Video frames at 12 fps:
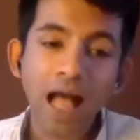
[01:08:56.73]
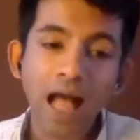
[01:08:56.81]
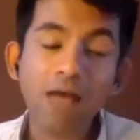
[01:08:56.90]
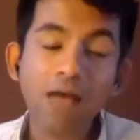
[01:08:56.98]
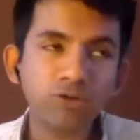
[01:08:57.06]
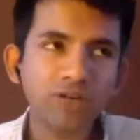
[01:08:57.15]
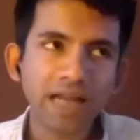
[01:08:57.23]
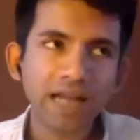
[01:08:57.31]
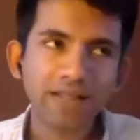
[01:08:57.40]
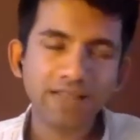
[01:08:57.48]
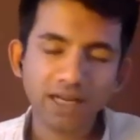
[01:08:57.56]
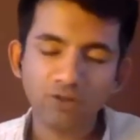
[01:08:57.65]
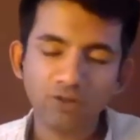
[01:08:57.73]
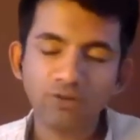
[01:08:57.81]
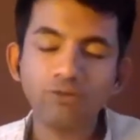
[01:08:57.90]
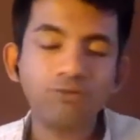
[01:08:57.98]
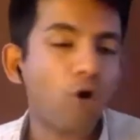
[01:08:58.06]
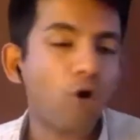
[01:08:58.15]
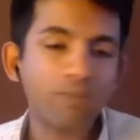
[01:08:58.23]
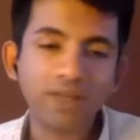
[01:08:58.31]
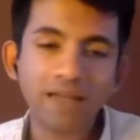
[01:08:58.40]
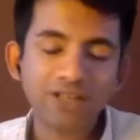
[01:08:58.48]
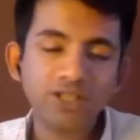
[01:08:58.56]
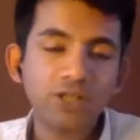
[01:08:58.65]
I also really like the idea of form, that
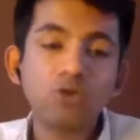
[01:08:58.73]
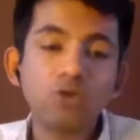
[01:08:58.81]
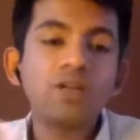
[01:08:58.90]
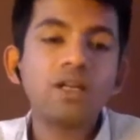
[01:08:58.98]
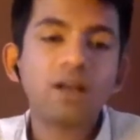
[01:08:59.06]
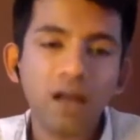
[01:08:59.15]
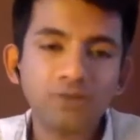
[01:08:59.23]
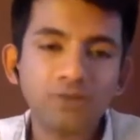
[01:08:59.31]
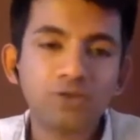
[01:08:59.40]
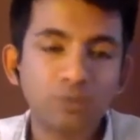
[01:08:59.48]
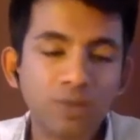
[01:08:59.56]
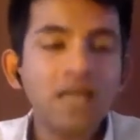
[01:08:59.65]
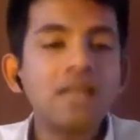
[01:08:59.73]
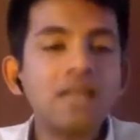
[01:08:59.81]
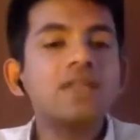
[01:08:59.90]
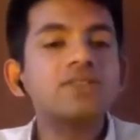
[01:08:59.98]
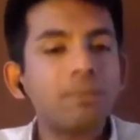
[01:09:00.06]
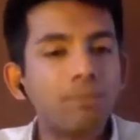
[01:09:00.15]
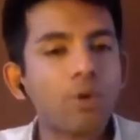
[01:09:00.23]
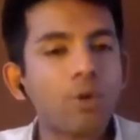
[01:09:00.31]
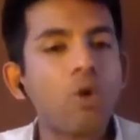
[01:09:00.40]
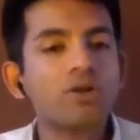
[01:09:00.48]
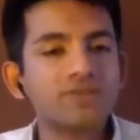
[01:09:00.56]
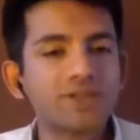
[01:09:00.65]
actually you don't need a classroom. These are
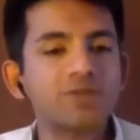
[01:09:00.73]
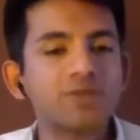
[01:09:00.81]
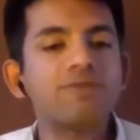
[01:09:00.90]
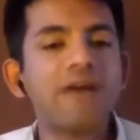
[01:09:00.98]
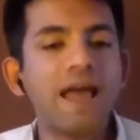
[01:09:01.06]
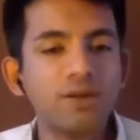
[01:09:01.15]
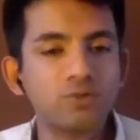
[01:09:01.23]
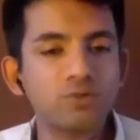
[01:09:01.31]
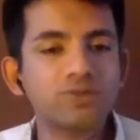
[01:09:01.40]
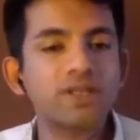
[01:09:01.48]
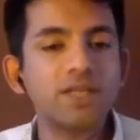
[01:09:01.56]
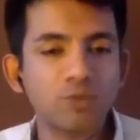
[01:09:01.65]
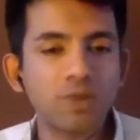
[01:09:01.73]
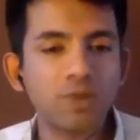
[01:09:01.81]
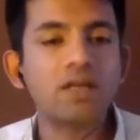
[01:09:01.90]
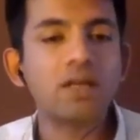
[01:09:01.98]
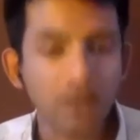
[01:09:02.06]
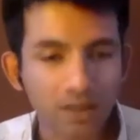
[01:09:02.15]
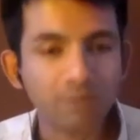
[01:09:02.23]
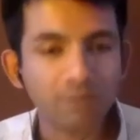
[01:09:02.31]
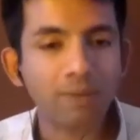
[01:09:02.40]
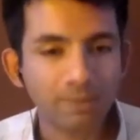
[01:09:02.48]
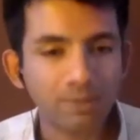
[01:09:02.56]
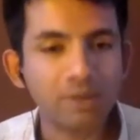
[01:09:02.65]
broad sets of values that need to be learned
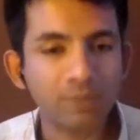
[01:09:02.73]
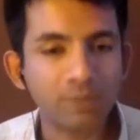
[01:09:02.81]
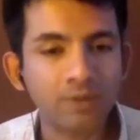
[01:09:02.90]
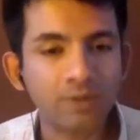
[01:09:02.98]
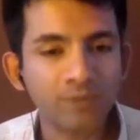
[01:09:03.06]
by people.